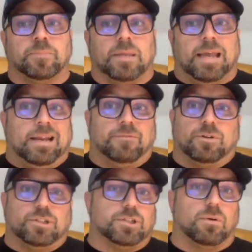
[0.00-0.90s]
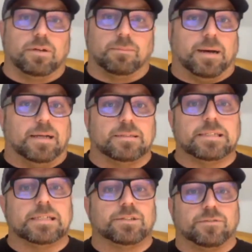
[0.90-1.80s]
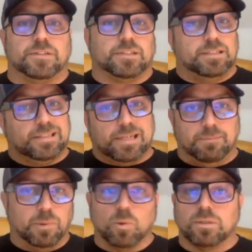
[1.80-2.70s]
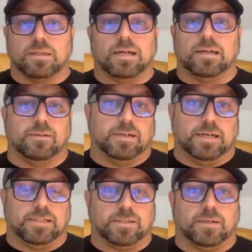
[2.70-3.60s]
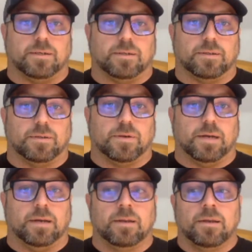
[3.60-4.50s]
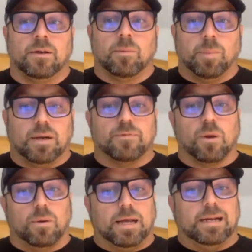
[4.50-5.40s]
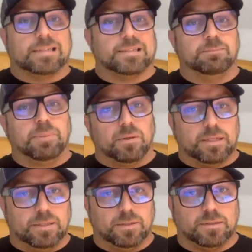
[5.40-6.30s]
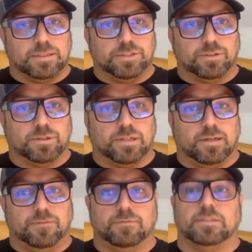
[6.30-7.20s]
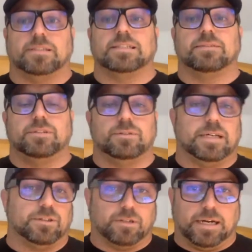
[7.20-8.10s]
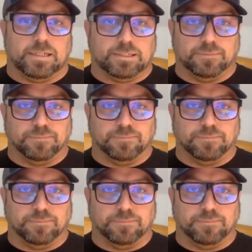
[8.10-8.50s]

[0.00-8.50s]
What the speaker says: And if you're just going to buy leads, you're fishing in the same pool that a lot of other guys are, okay? But if you're going out and actually building those leads yourself, this is giving you that traction.